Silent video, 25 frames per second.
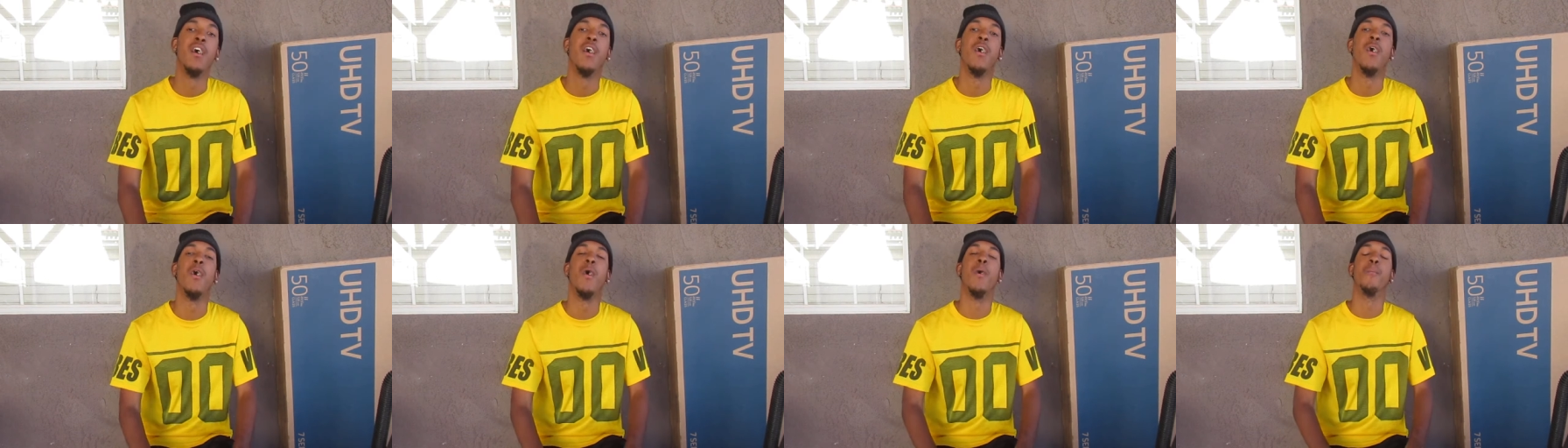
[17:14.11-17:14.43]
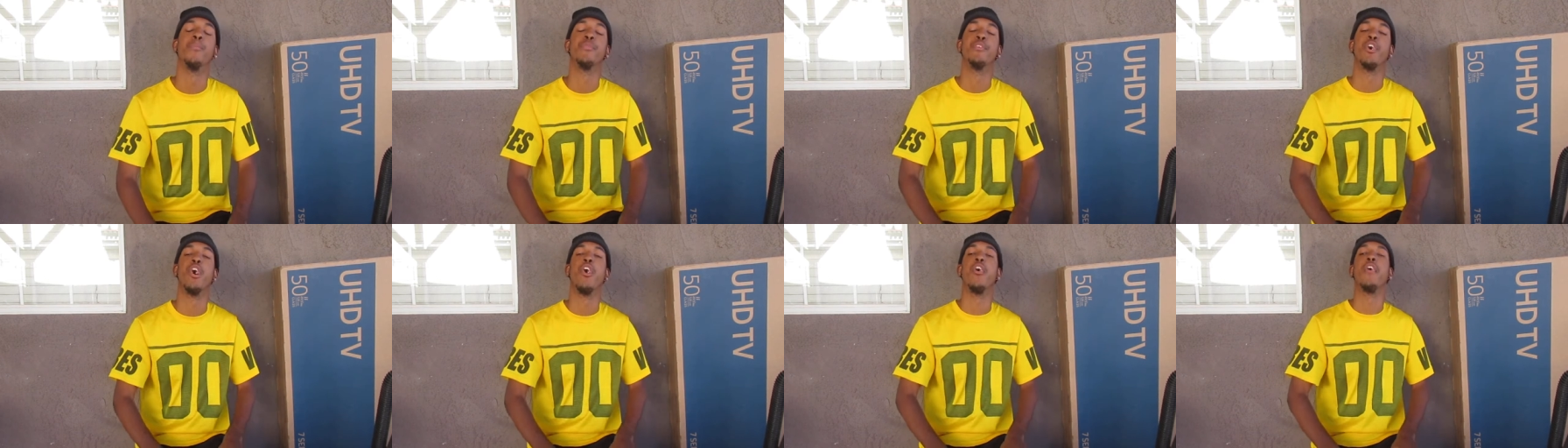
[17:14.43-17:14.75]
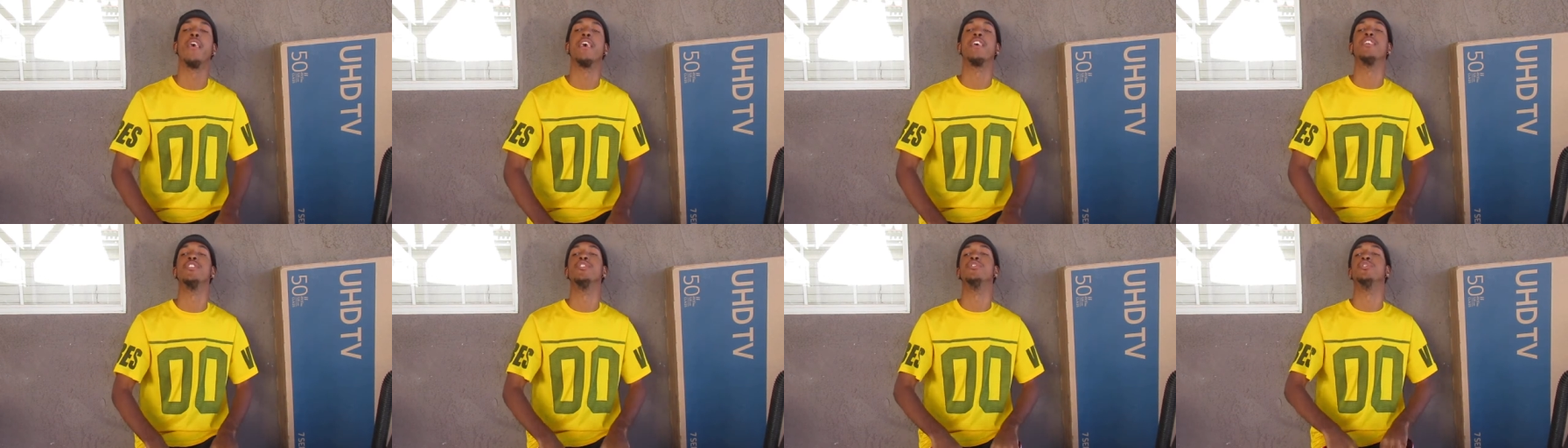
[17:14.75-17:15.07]
Hope
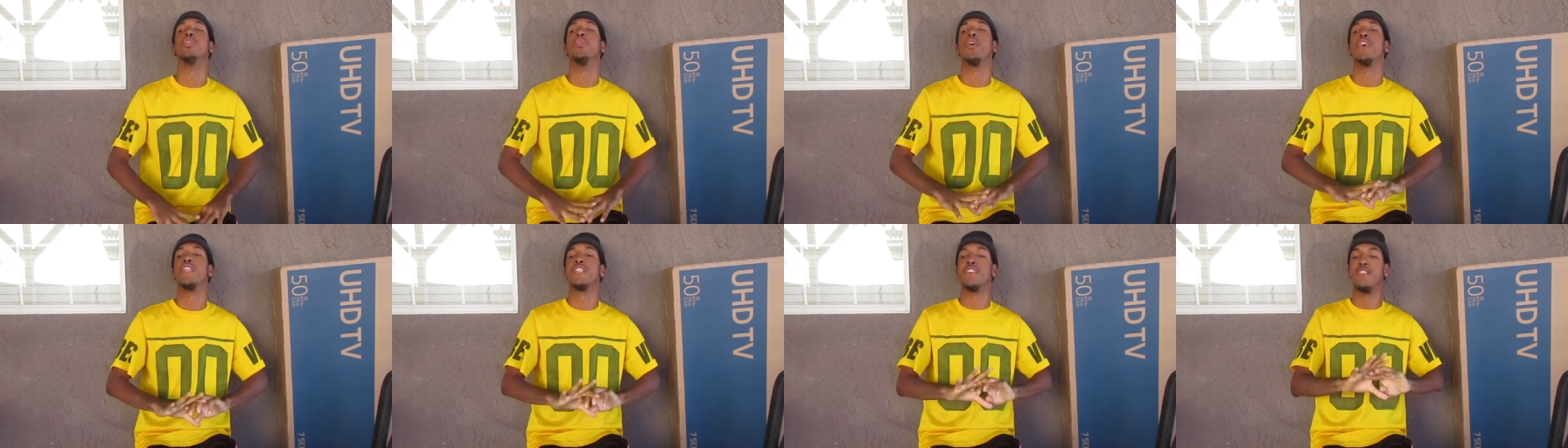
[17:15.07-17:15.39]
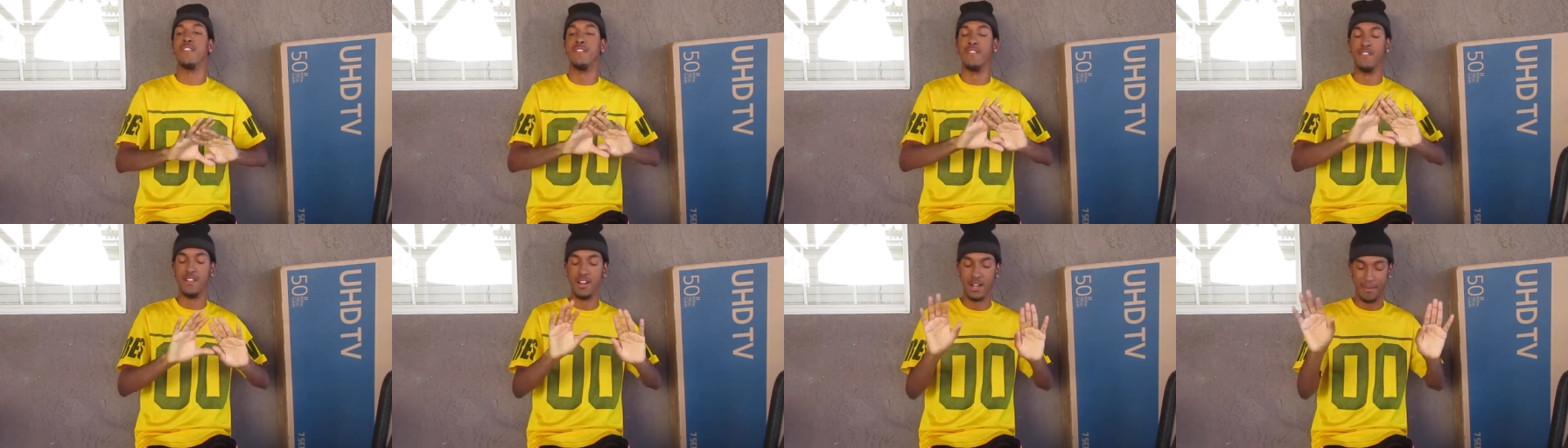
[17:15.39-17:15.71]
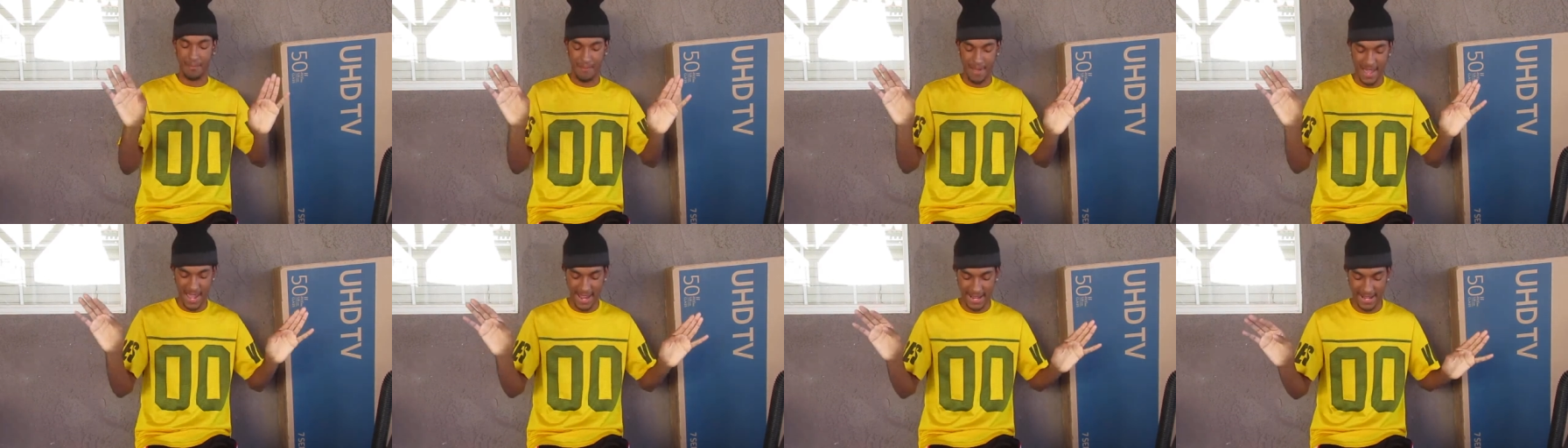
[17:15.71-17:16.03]
y'all enjoyed it.
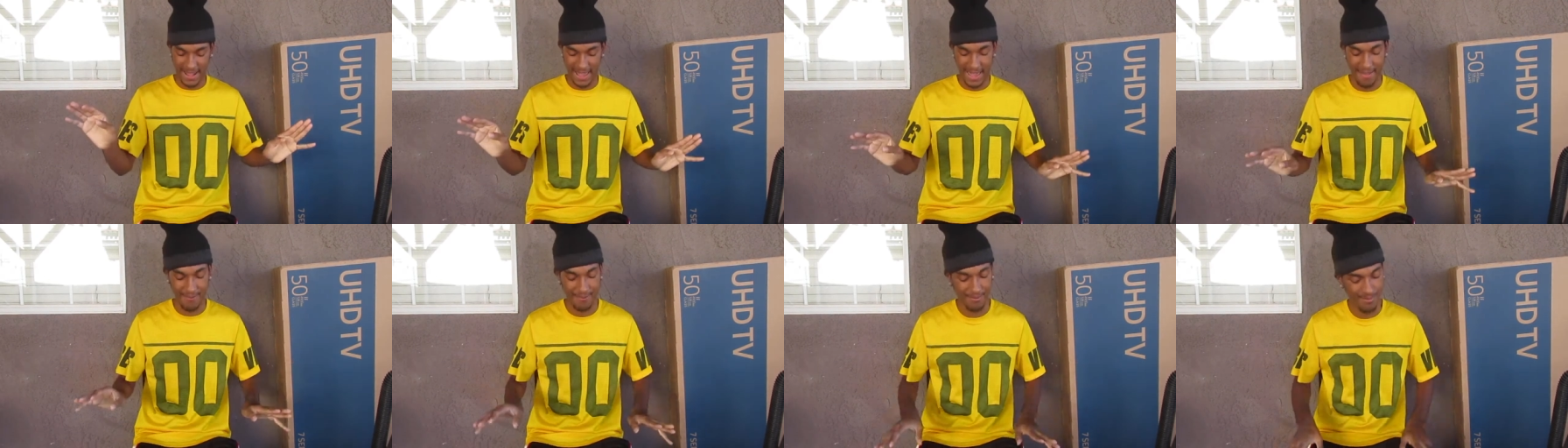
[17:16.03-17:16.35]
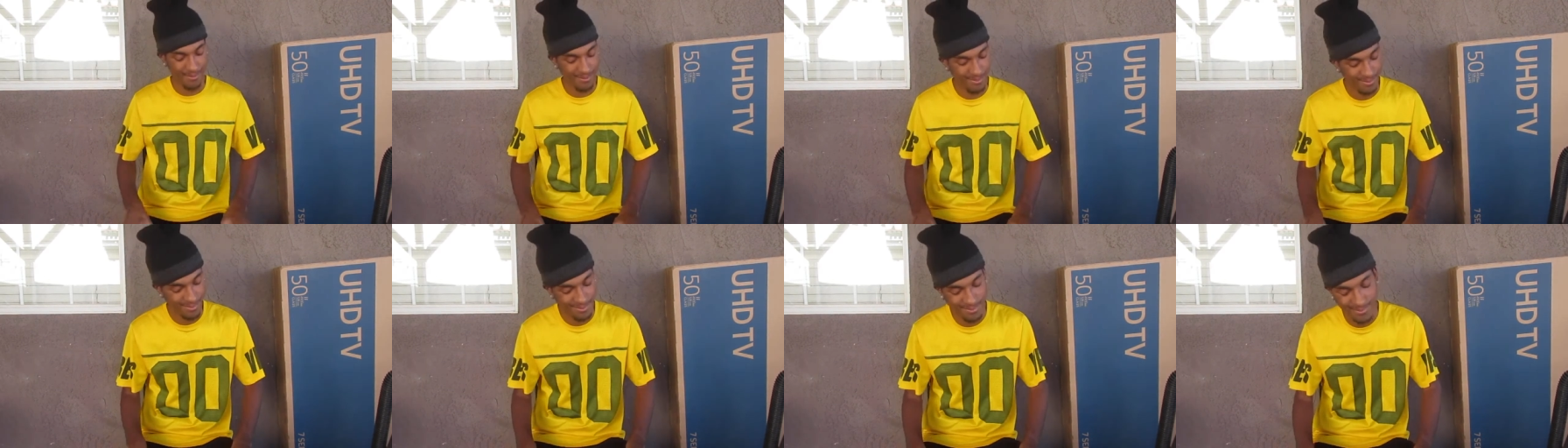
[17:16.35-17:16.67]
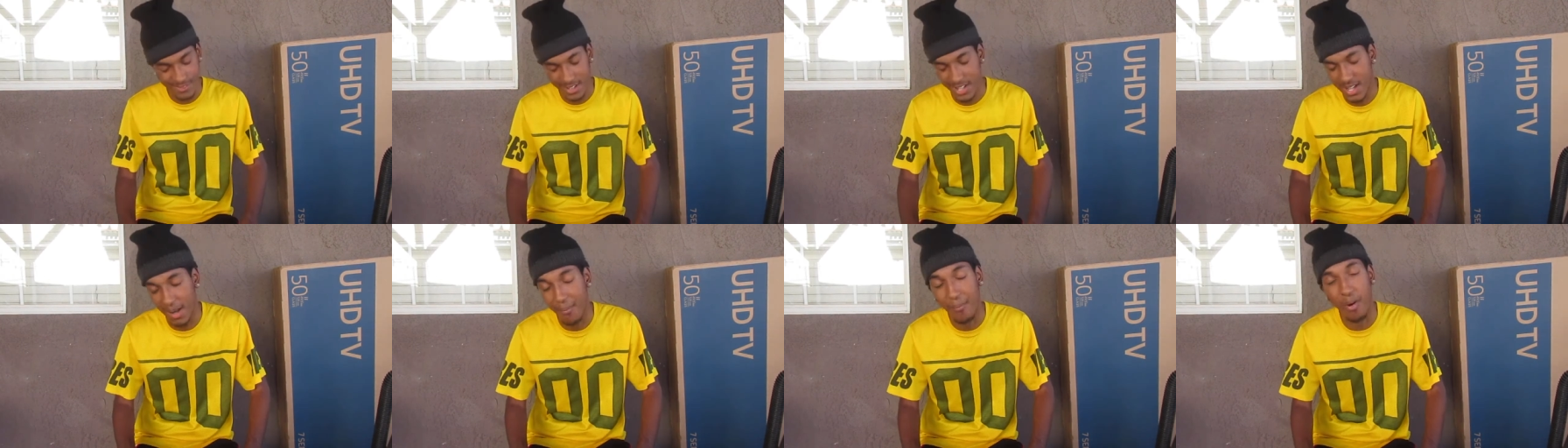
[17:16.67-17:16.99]
Look, man, it.
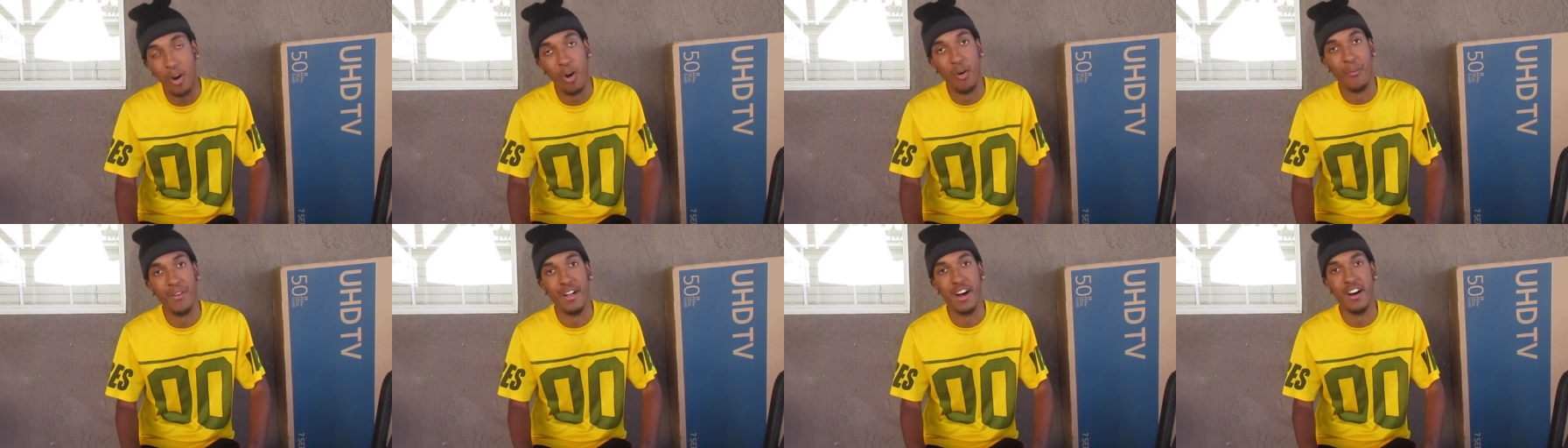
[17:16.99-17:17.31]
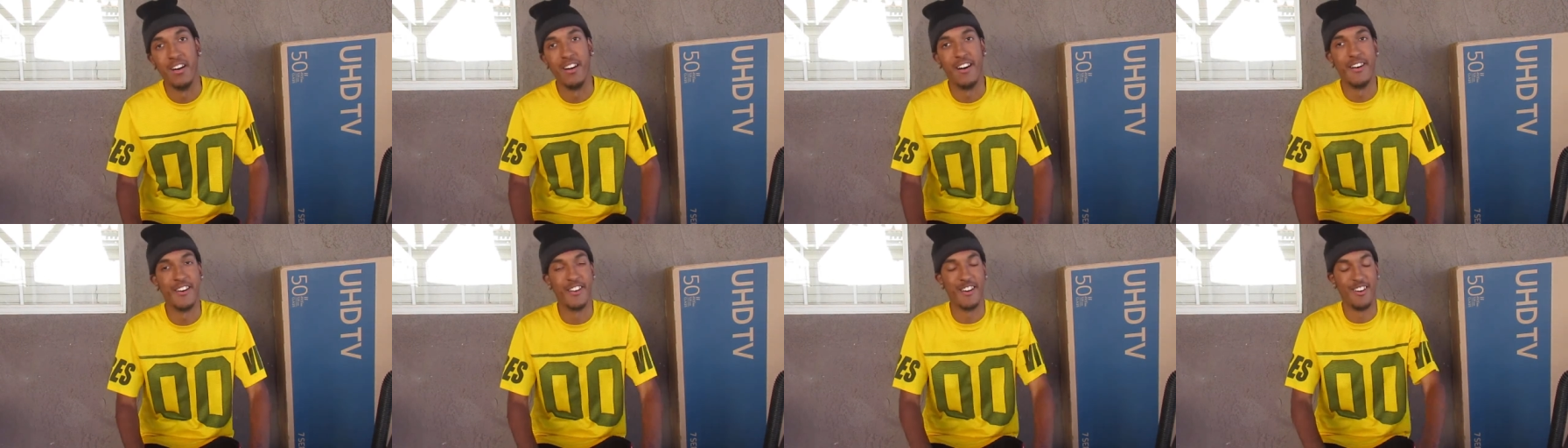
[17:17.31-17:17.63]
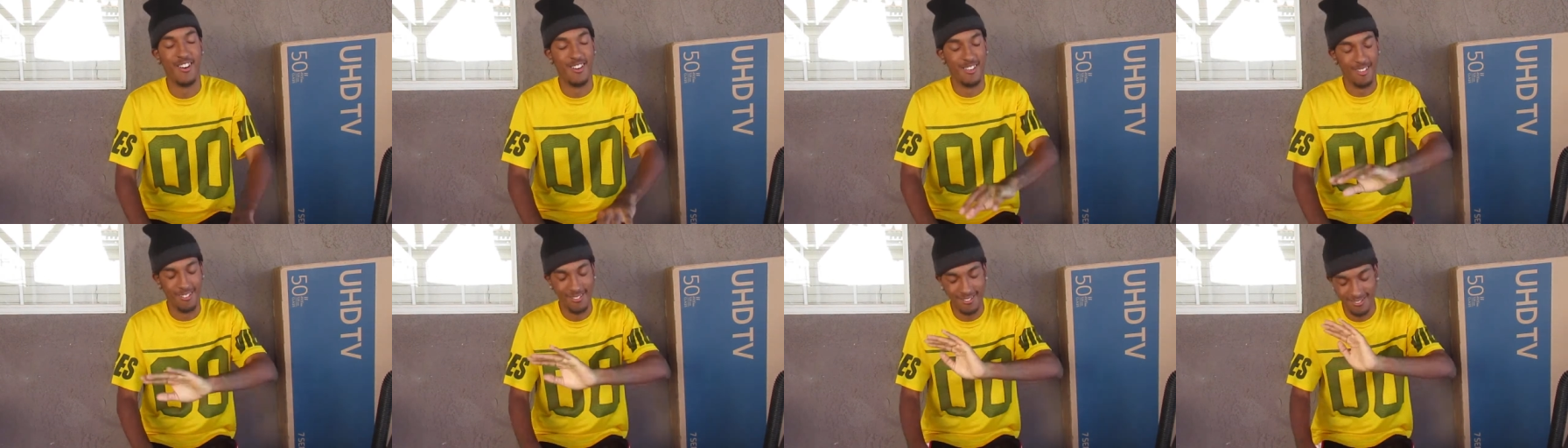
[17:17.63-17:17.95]
Come on now, hold
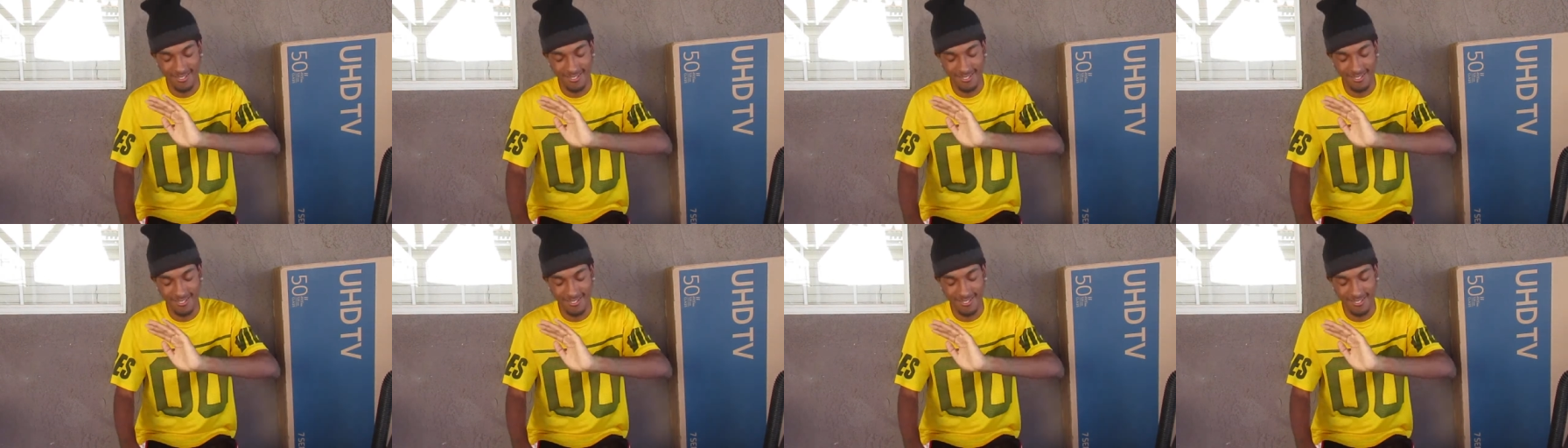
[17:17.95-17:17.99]
on,